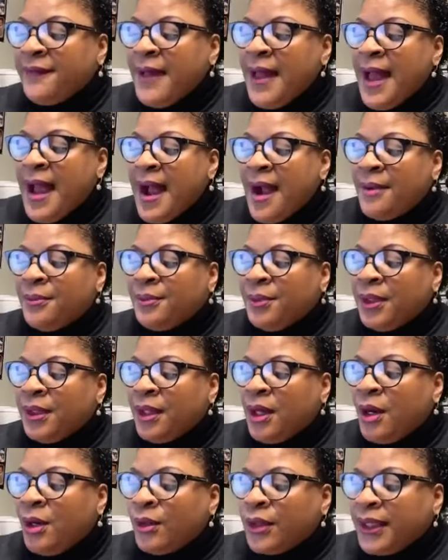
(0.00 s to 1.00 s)
I want,
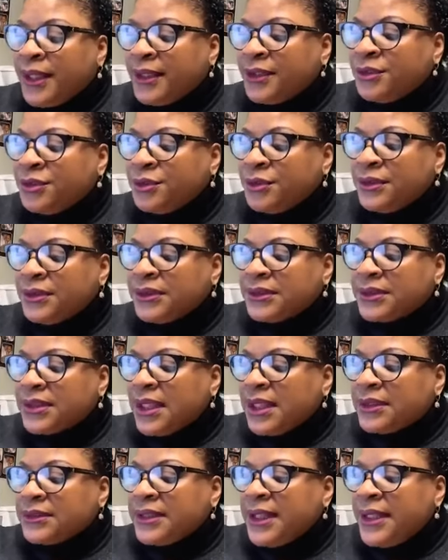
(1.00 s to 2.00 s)
oh, can you
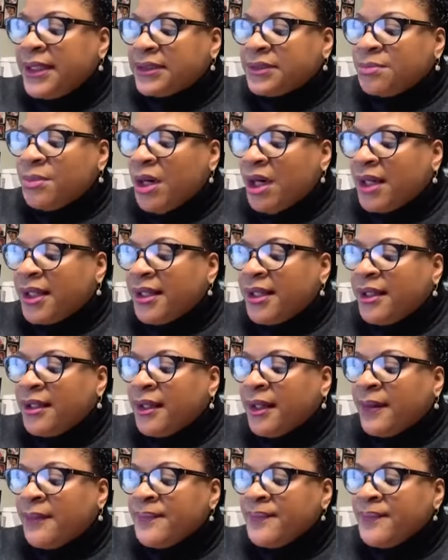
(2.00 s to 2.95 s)
discuss? Here's Marquita.